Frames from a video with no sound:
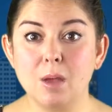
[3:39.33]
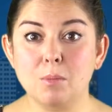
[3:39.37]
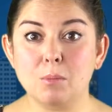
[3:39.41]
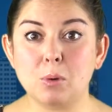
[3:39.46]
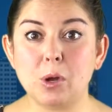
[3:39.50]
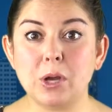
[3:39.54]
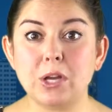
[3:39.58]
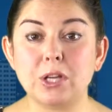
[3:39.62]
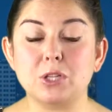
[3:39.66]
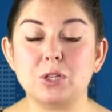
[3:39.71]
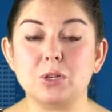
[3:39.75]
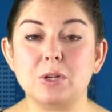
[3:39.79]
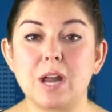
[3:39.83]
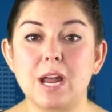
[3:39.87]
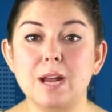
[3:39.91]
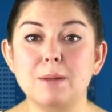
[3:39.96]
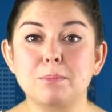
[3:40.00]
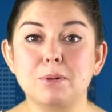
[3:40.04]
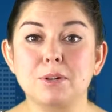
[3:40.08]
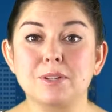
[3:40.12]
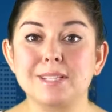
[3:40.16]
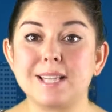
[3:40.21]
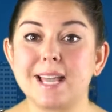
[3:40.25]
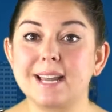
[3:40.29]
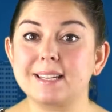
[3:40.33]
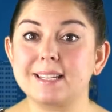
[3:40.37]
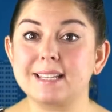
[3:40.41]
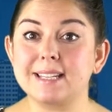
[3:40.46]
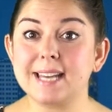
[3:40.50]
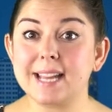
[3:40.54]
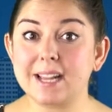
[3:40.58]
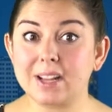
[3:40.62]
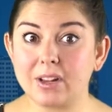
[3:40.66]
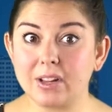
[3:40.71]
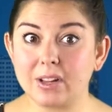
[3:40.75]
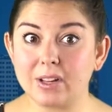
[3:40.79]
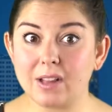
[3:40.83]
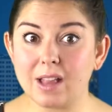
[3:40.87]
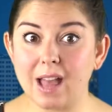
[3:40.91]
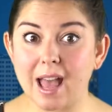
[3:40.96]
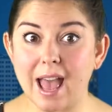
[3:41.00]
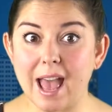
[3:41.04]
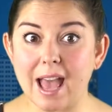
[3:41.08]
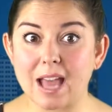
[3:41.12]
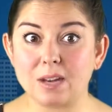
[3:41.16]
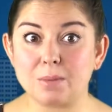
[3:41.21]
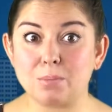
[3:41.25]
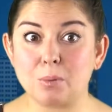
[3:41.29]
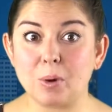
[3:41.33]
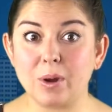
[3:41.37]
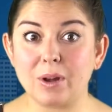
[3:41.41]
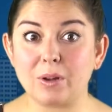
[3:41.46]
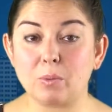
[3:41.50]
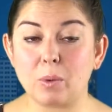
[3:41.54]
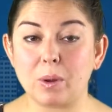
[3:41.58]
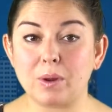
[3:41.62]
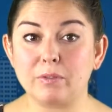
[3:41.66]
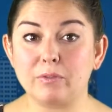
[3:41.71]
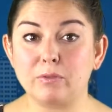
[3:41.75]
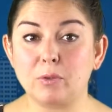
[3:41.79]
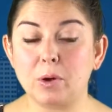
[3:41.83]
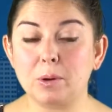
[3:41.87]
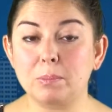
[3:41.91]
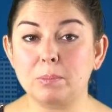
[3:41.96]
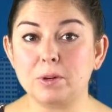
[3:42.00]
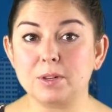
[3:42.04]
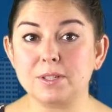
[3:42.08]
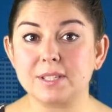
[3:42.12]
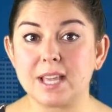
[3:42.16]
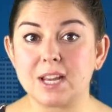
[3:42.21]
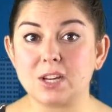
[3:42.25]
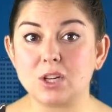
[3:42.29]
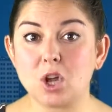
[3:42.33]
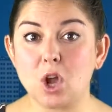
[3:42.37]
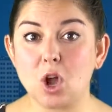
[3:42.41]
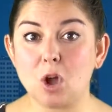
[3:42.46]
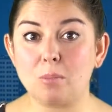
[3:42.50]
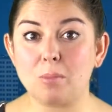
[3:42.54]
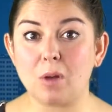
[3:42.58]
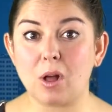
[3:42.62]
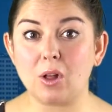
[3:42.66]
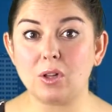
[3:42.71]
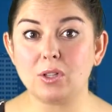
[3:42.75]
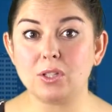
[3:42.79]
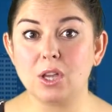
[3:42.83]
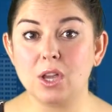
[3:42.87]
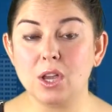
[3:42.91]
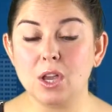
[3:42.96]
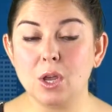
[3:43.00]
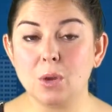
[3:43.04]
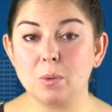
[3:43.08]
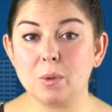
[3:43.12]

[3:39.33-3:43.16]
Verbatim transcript: 0.29% nickel, and 0.14% cobalt,